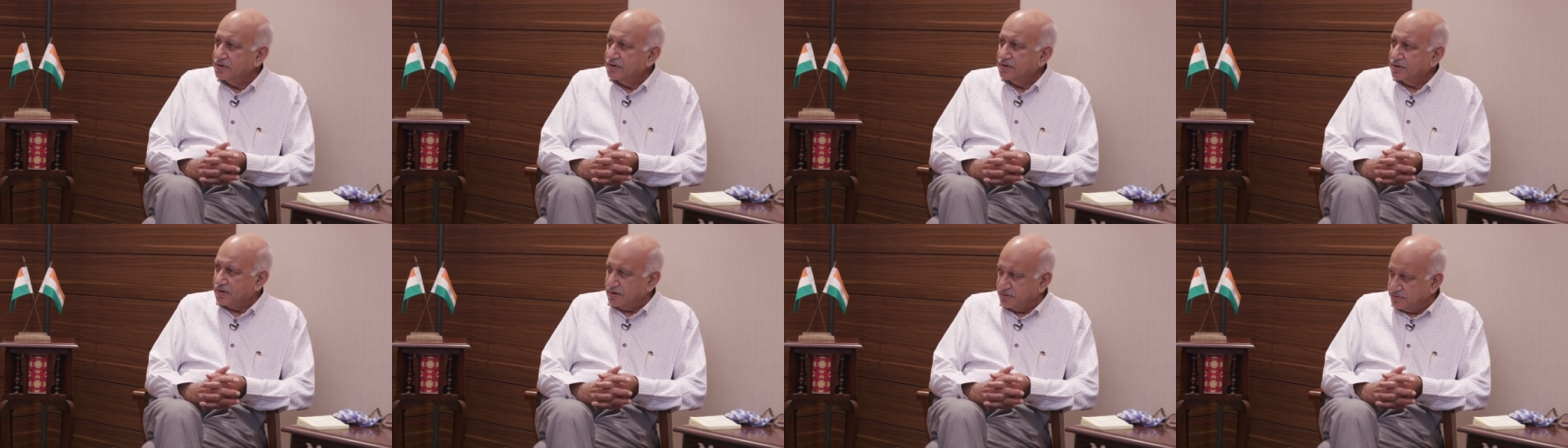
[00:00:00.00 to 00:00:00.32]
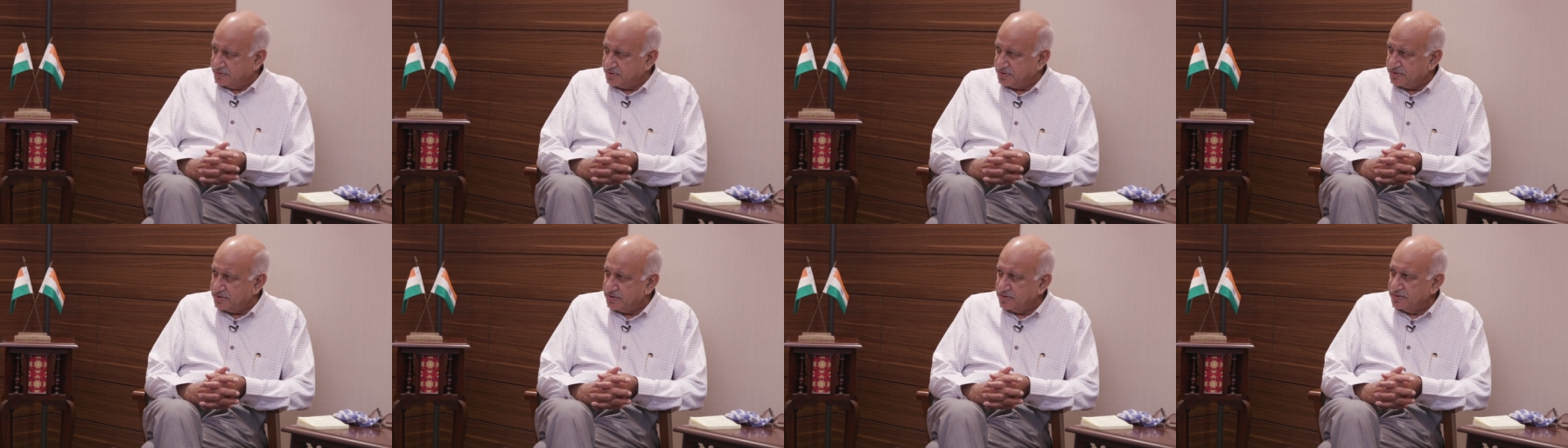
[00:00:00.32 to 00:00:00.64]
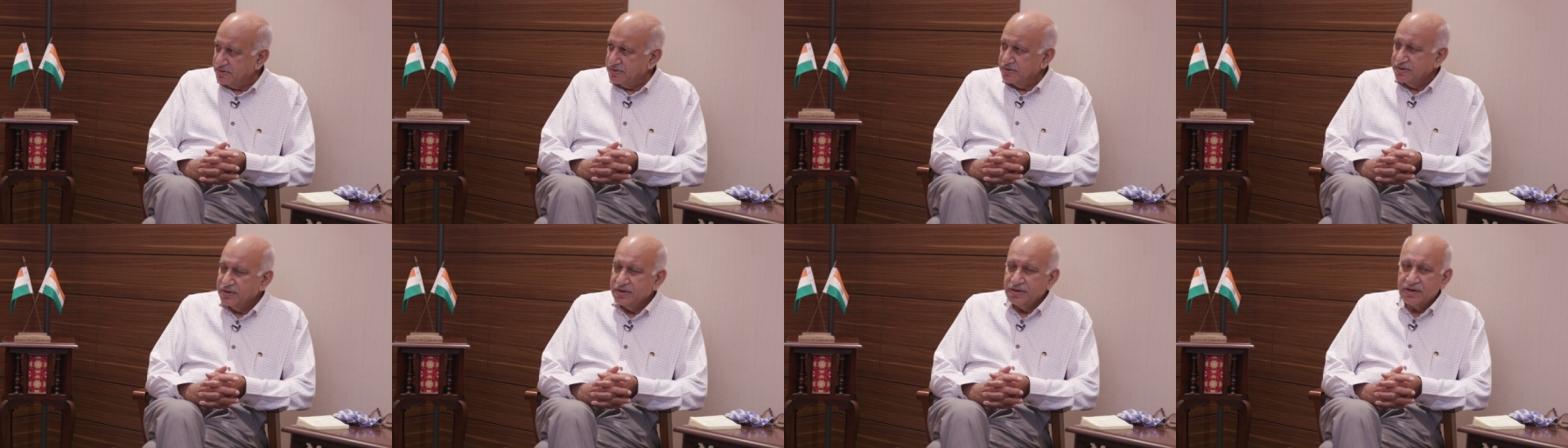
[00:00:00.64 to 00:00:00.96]
country,
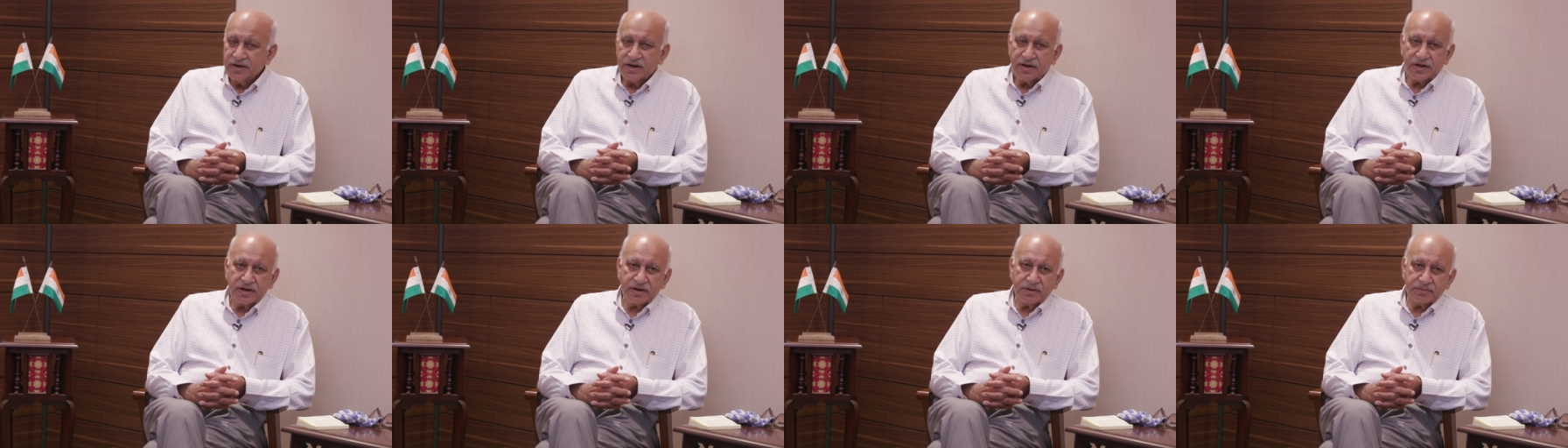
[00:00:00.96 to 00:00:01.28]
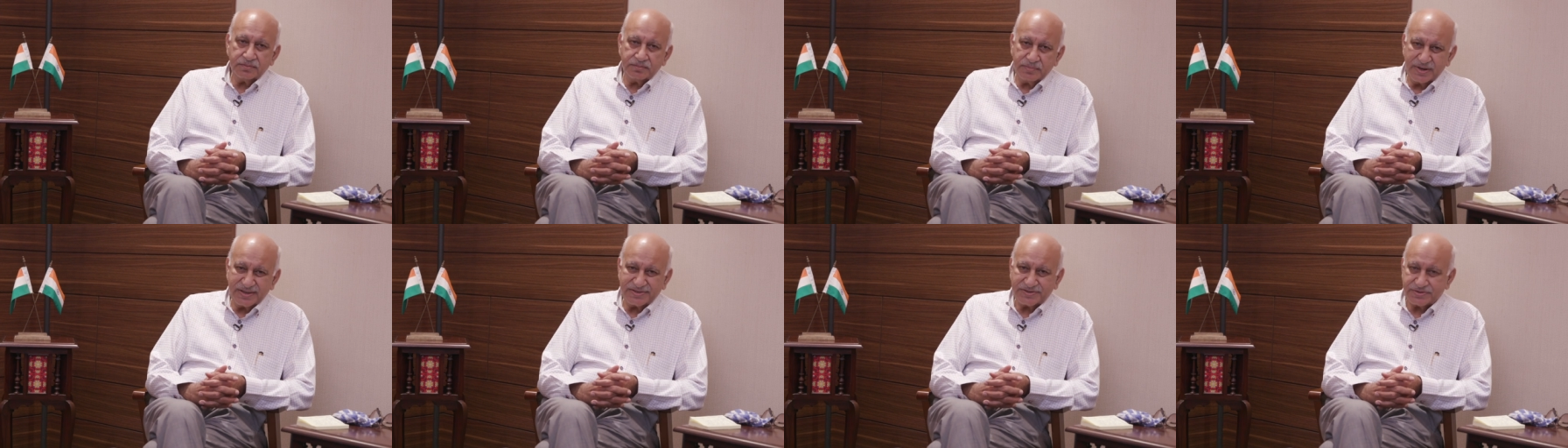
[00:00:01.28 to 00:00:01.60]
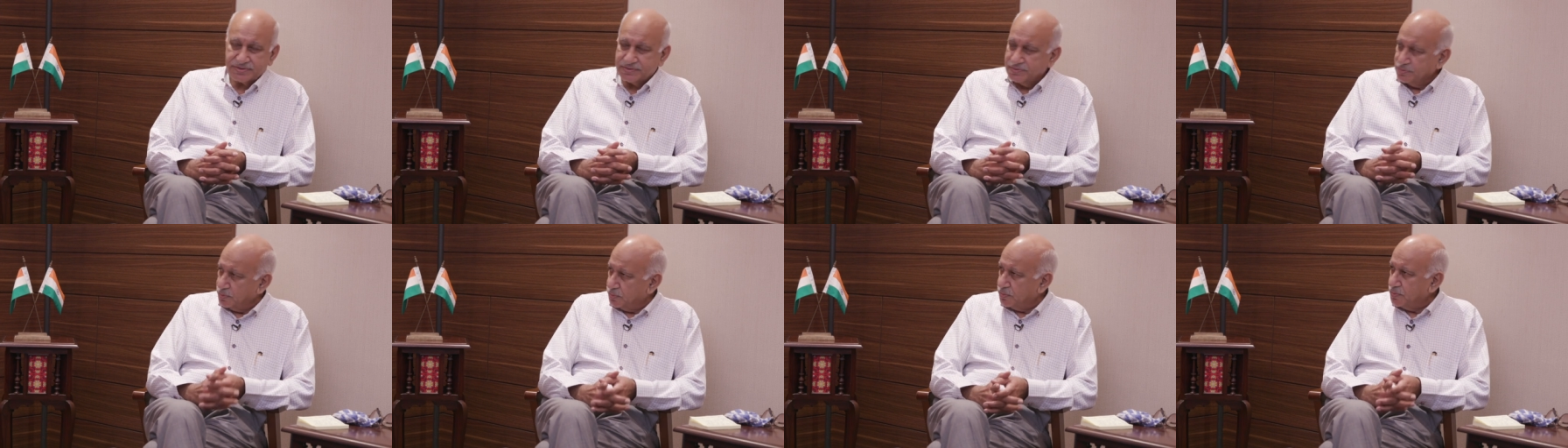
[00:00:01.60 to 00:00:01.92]

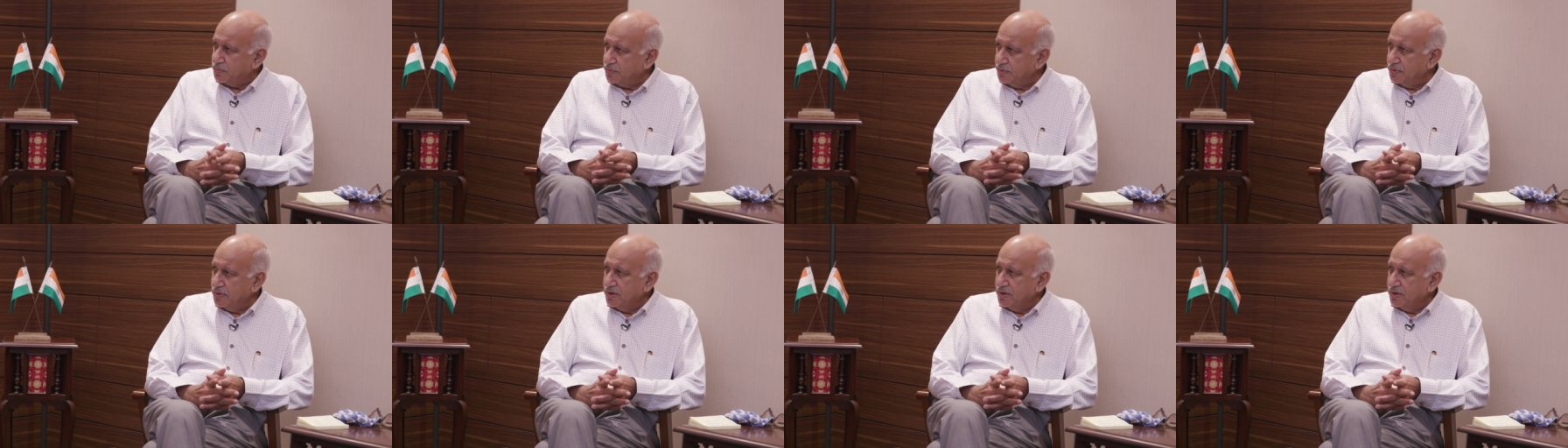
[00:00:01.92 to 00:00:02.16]
must know.